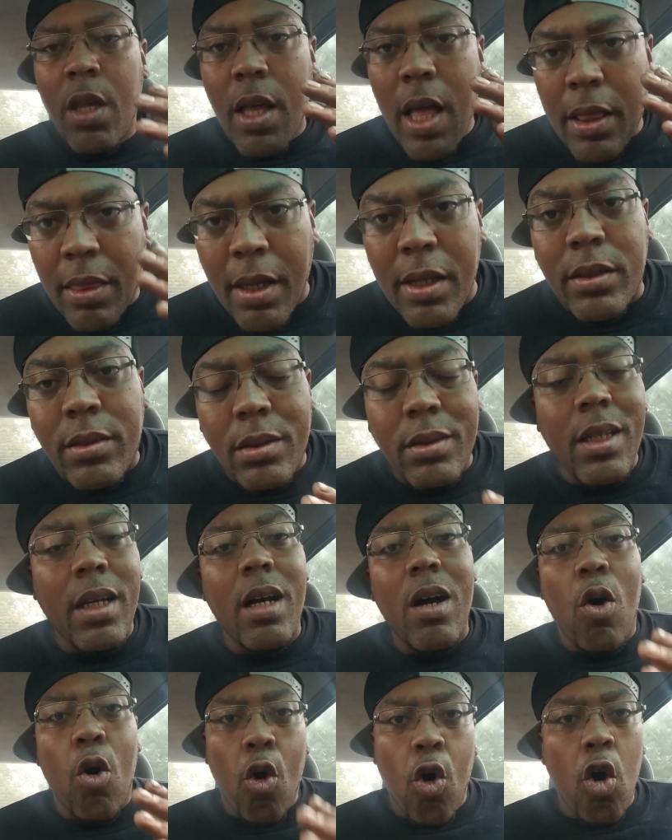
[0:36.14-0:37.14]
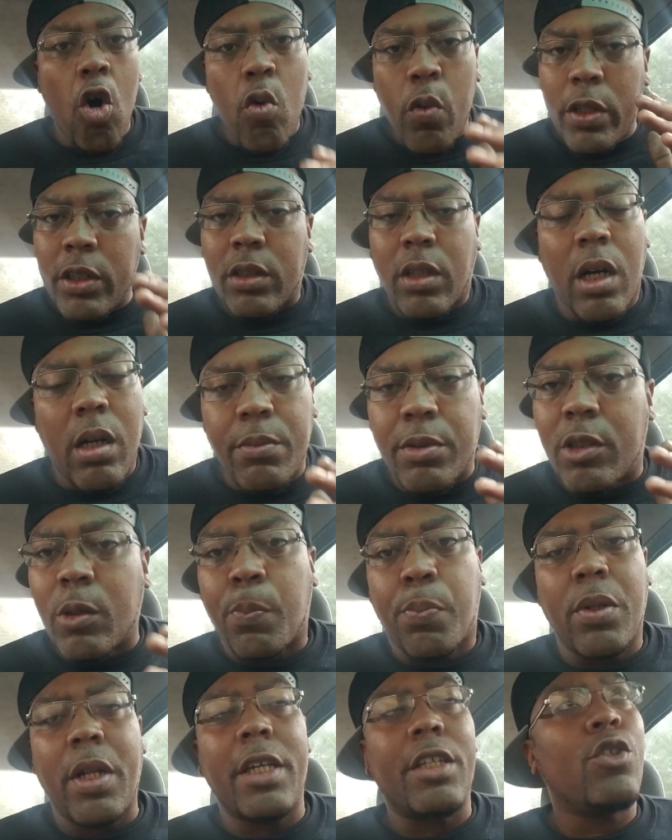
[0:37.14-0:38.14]
This nigga always comes to
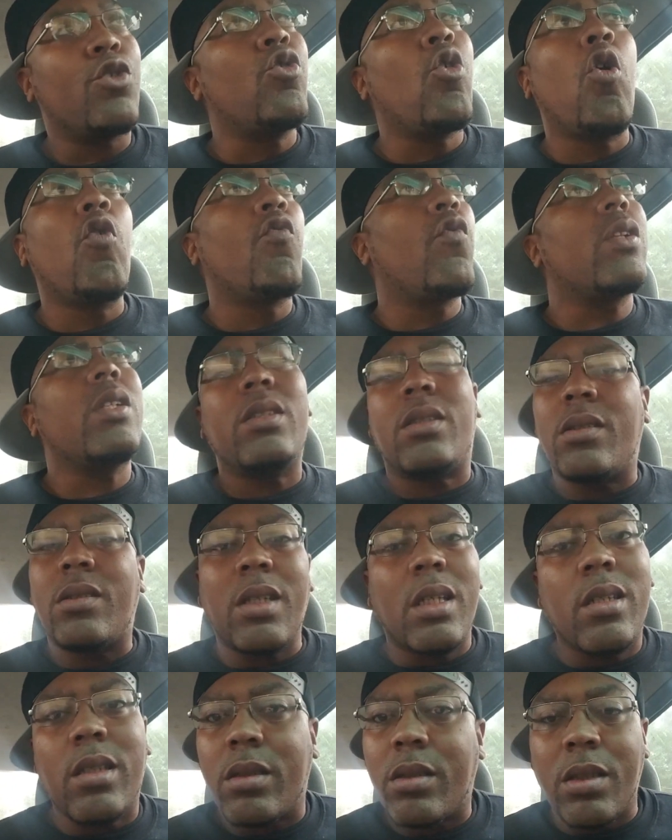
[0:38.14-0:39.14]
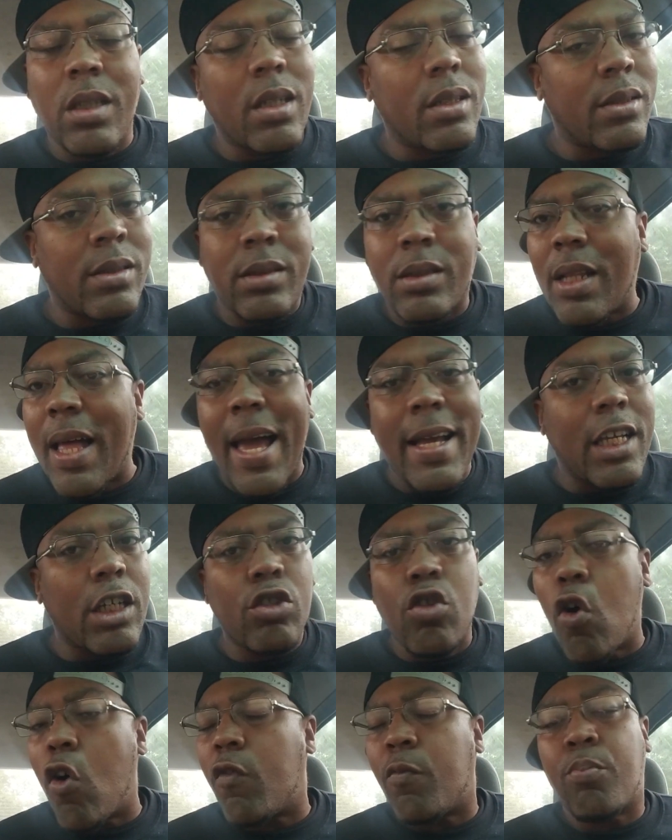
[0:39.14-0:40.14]
play. You don't really see this nigga slacking
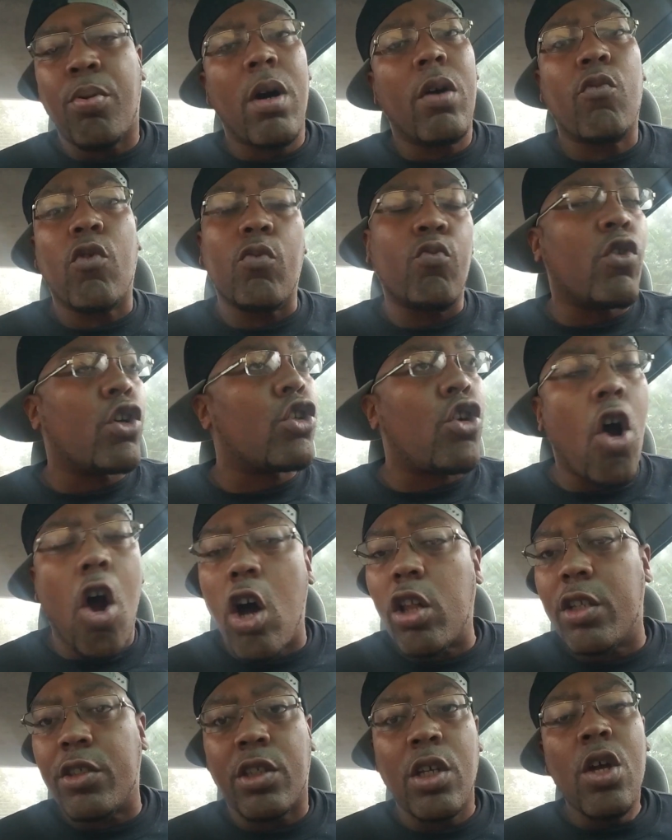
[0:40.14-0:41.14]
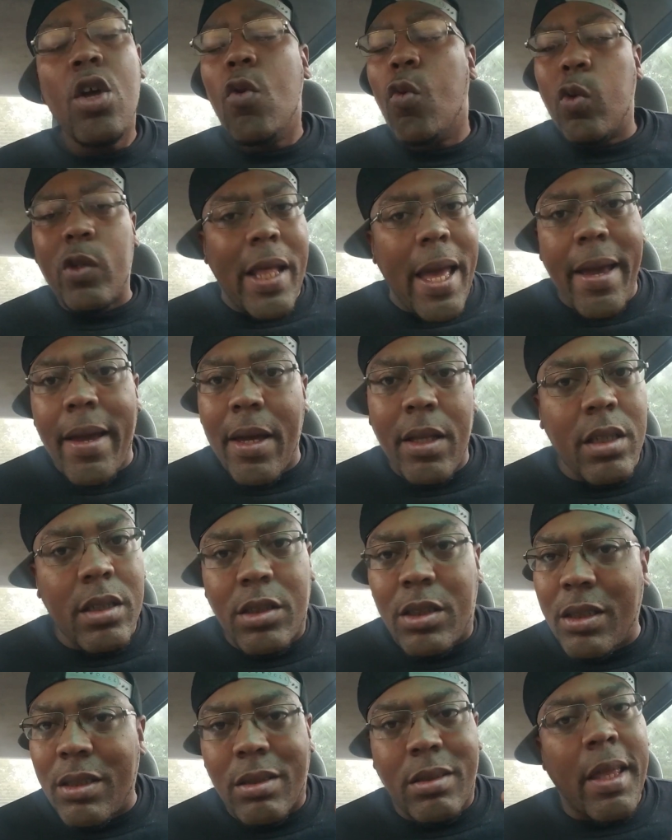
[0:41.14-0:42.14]
off, bro. R- regardless, when that
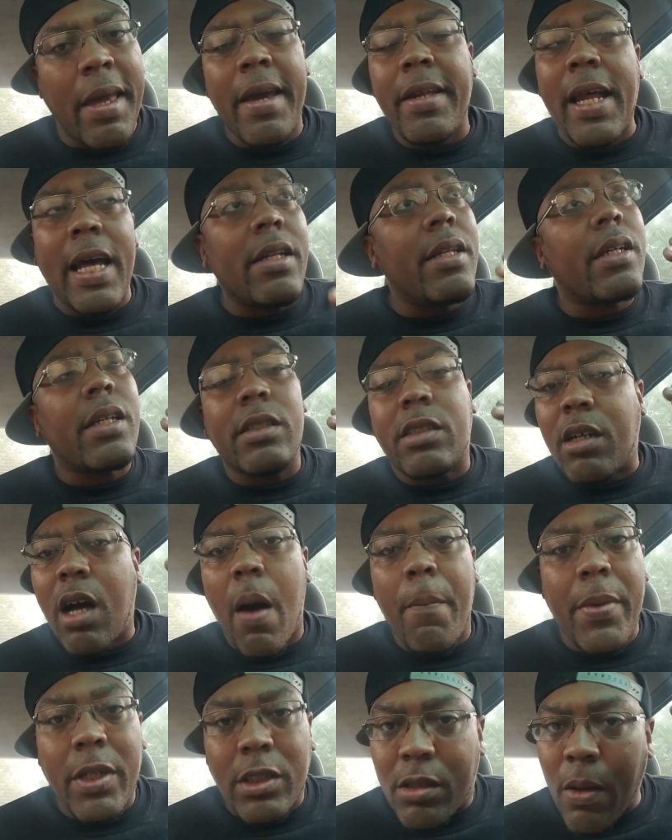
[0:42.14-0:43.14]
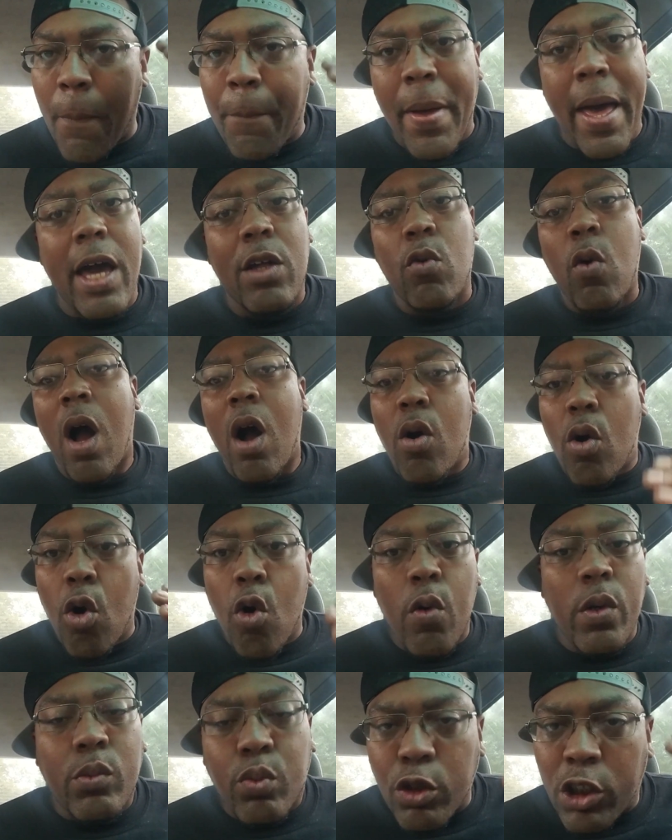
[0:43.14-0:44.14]
energy's there, that nigga's coming to battle. I
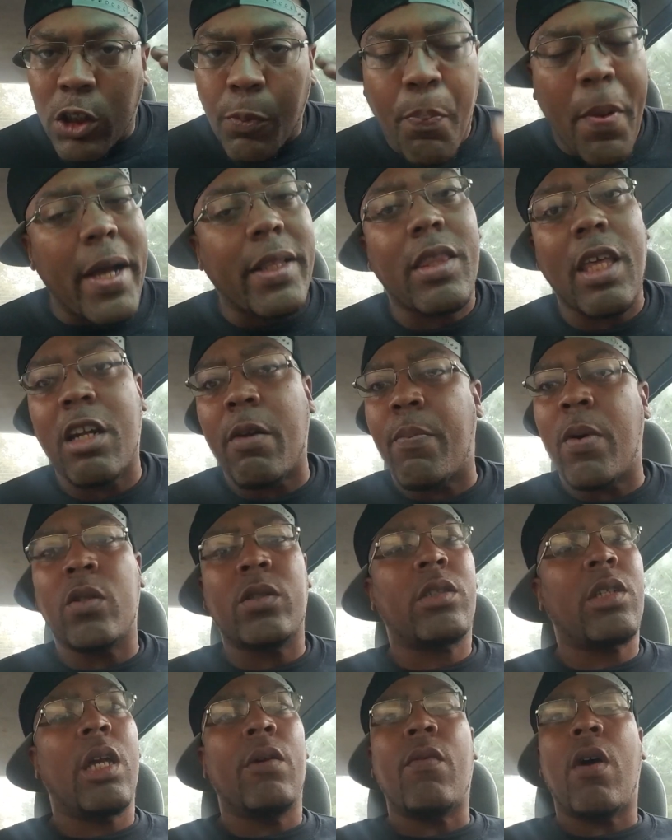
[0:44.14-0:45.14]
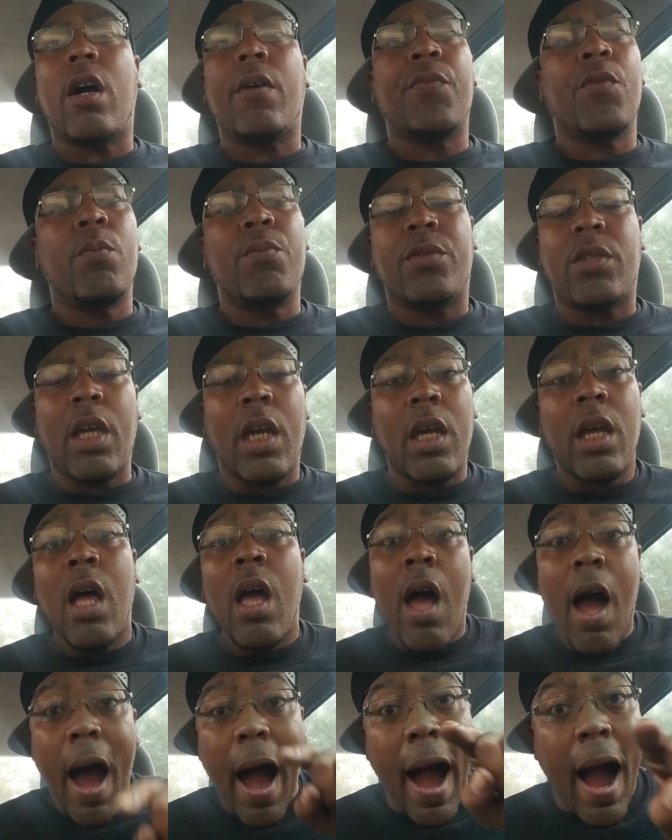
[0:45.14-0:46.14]
always respect that about Tay Roc. You know what I'm saying?
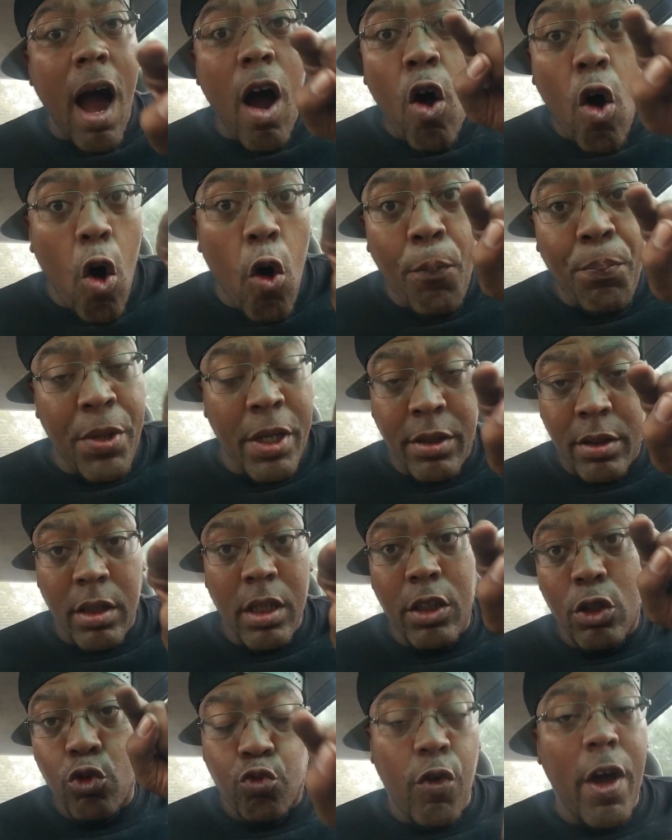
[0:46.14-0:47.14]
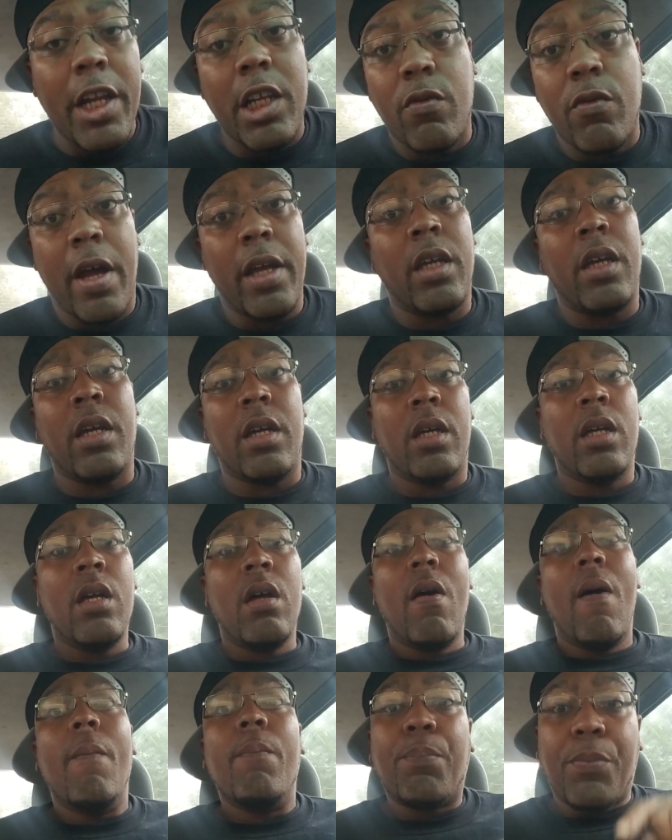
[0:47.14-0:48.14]
I hope this nigga's ready right here.
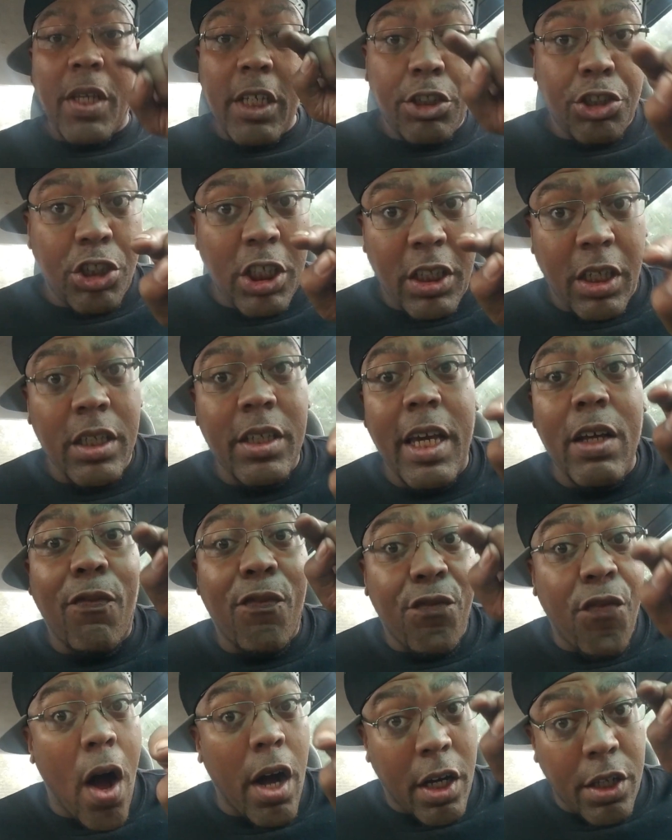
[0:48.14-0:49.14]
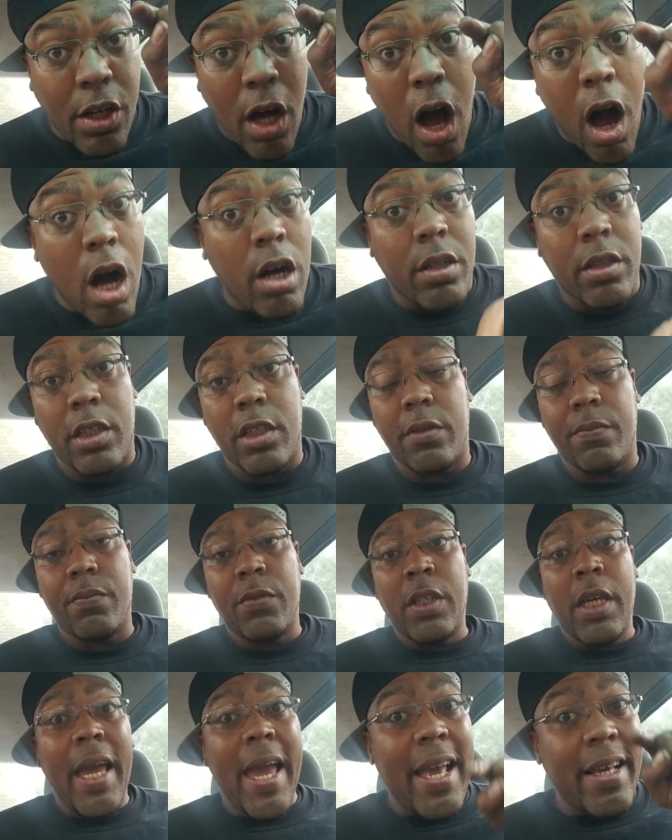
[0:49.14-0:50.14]
This shit can get fucking ugly.
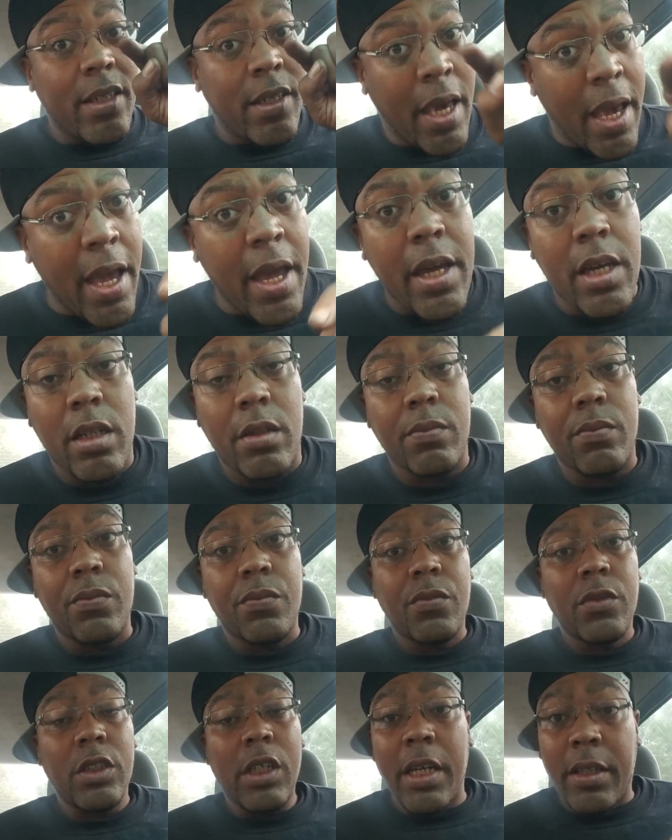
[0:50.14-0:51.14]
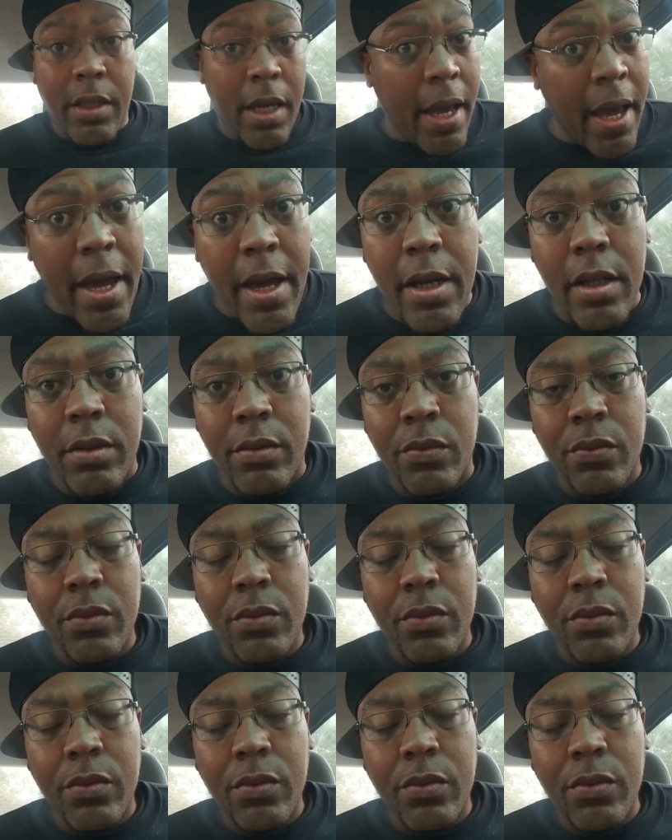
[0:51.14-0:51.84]
It can. It can.